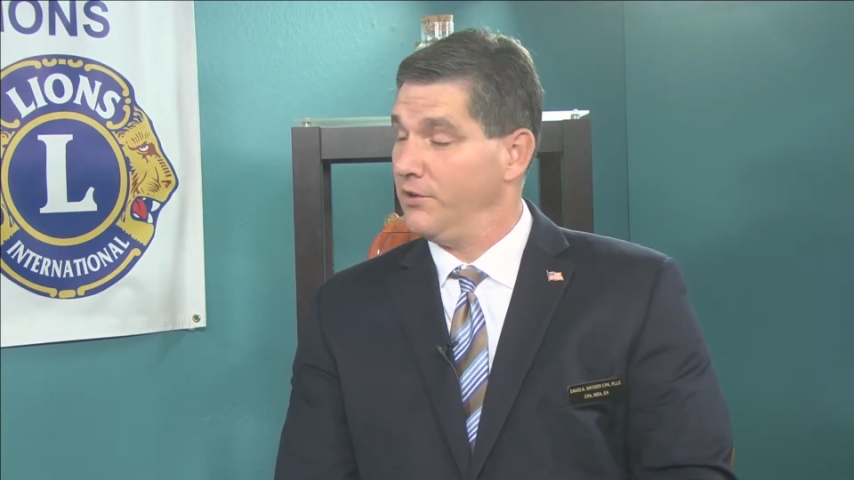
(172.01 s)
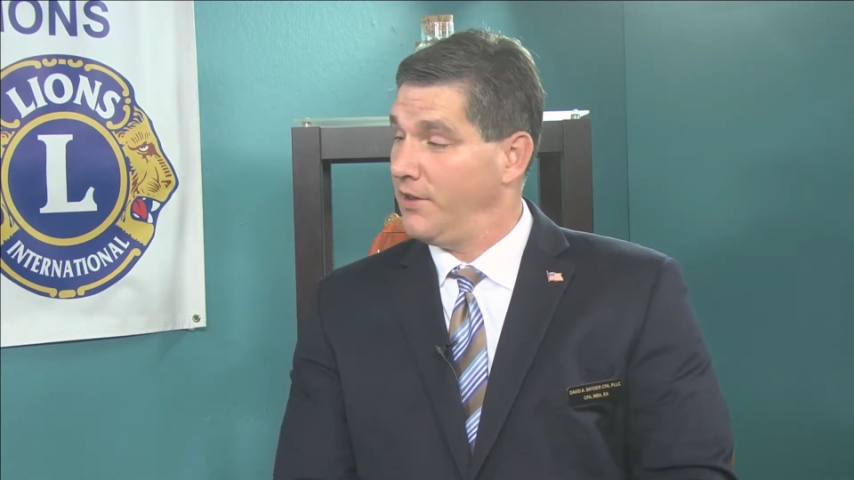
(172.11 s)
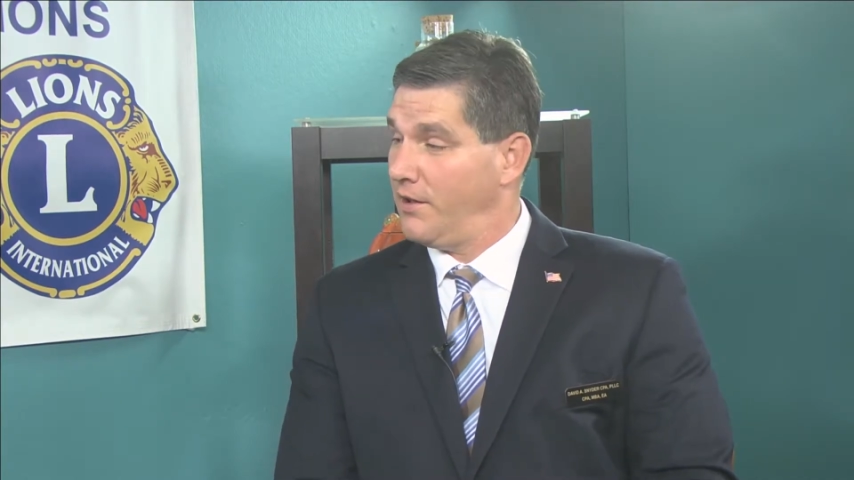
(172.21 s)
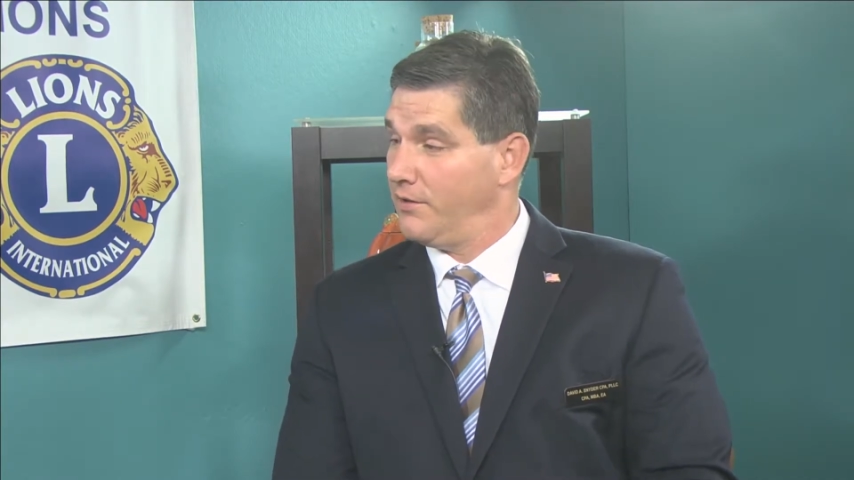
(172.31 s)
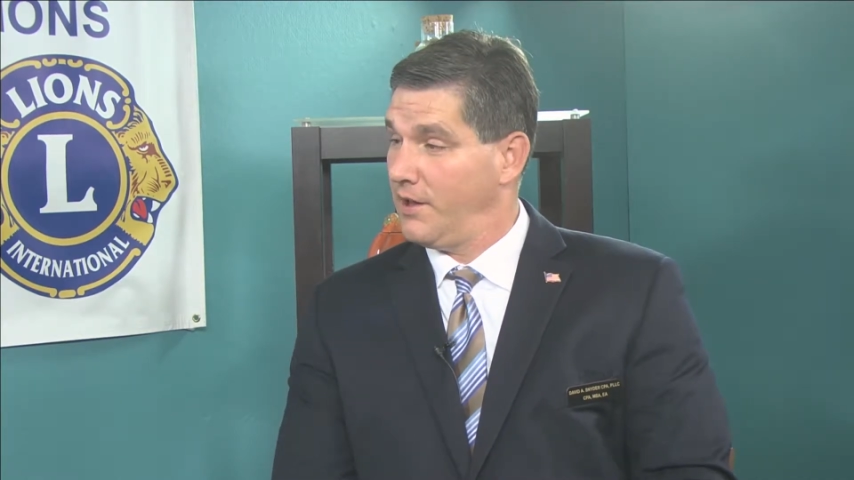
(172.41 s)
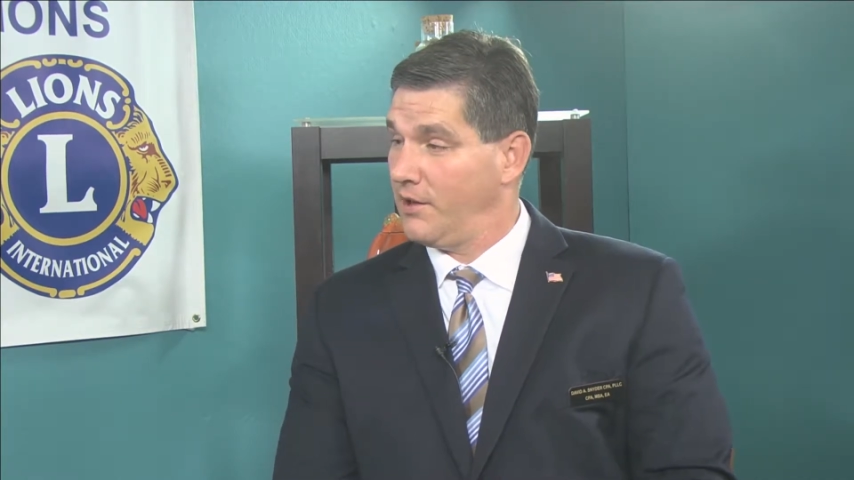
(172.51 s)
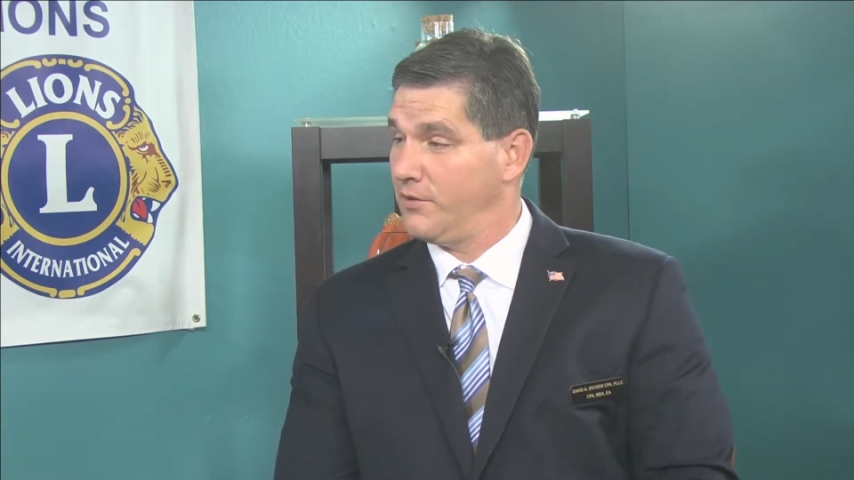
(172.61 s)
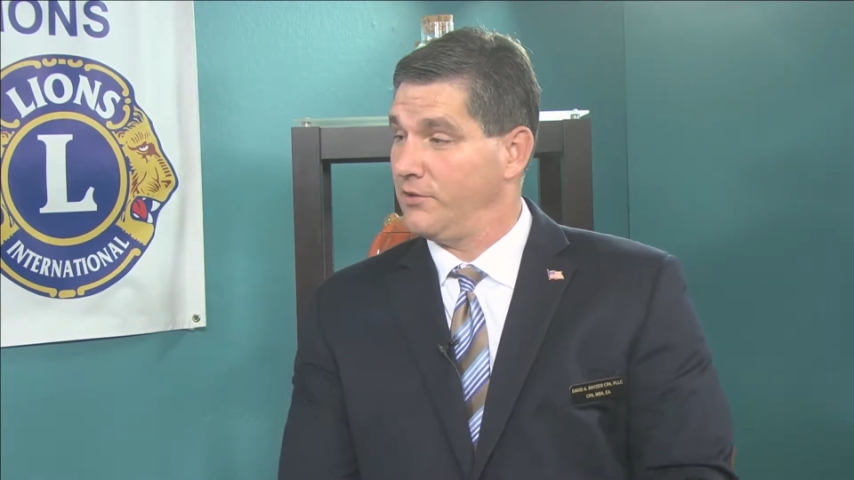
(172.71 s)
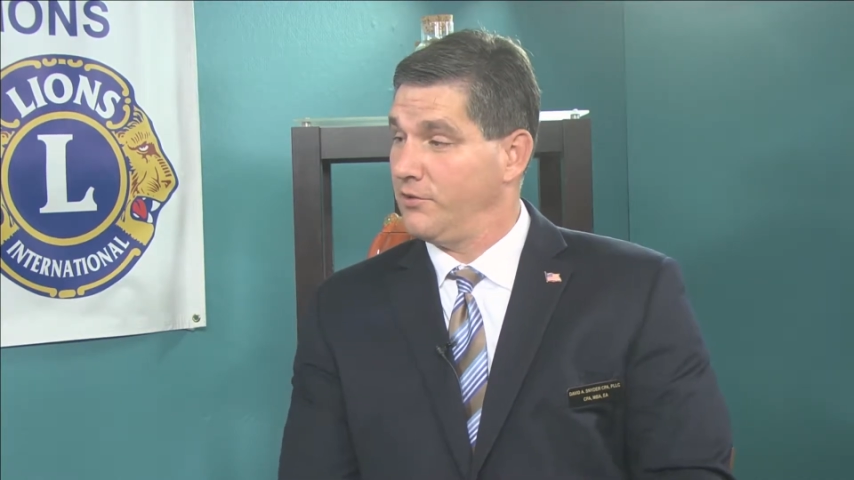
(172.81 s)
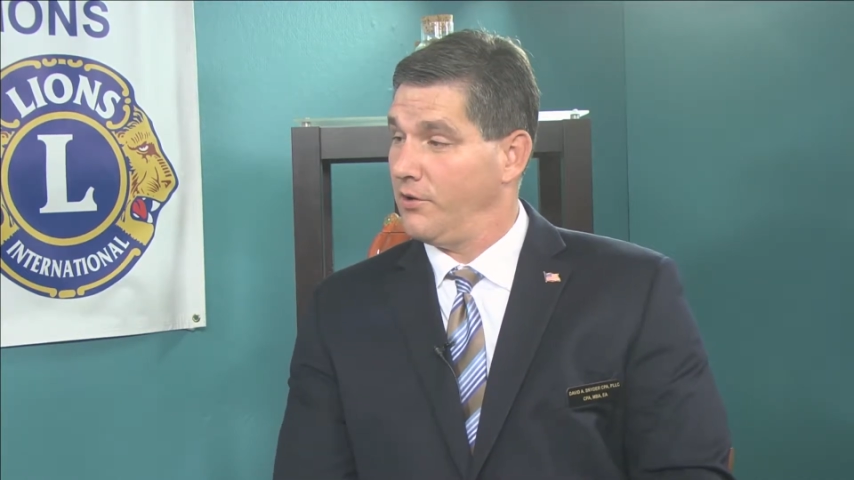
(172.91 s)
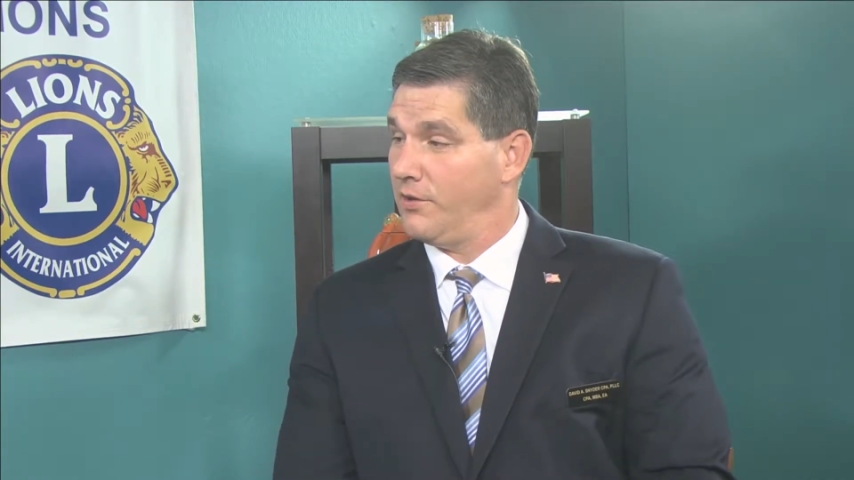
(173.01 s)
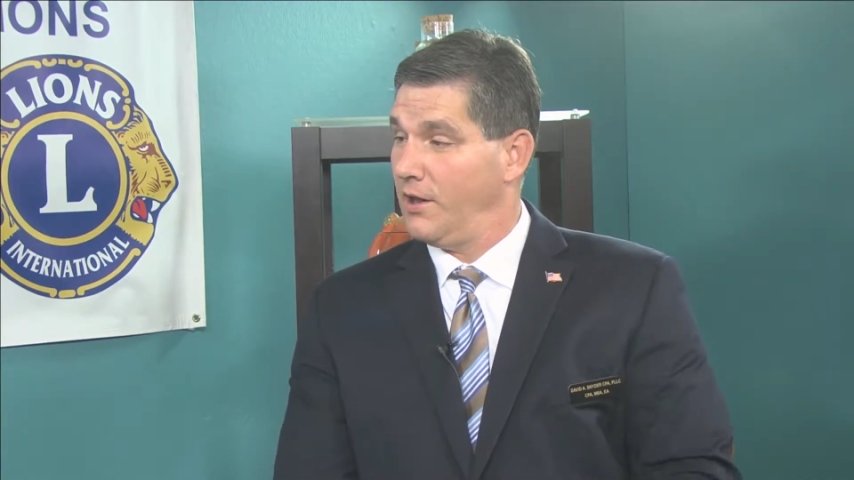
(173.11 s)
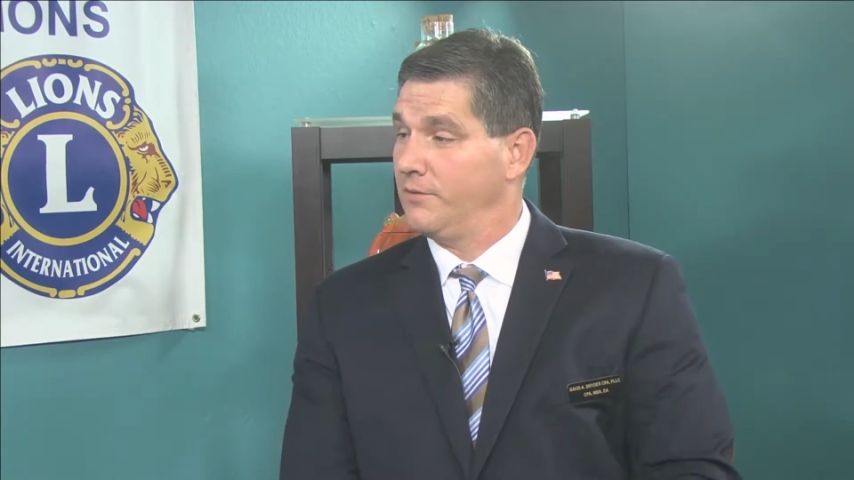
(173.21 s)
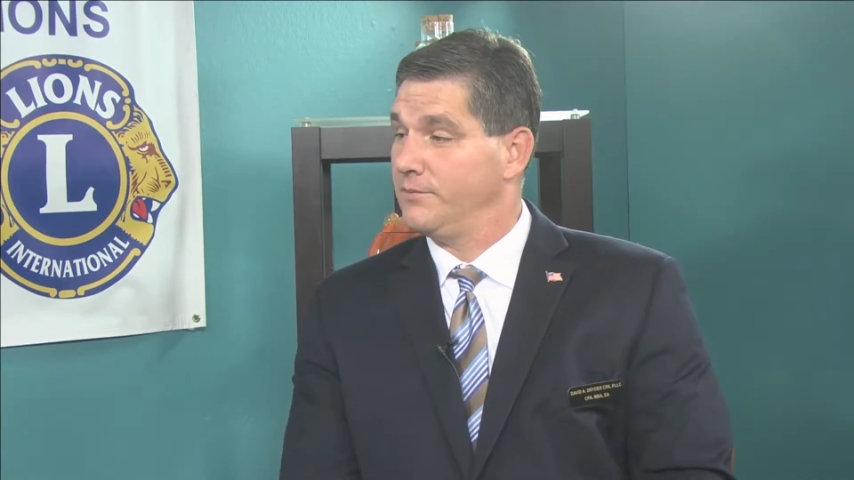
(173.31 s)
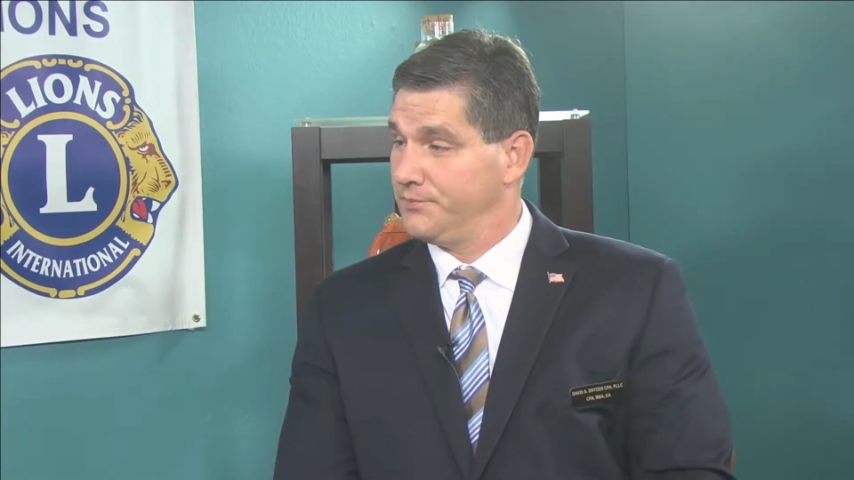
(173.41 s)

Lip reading: this television show now.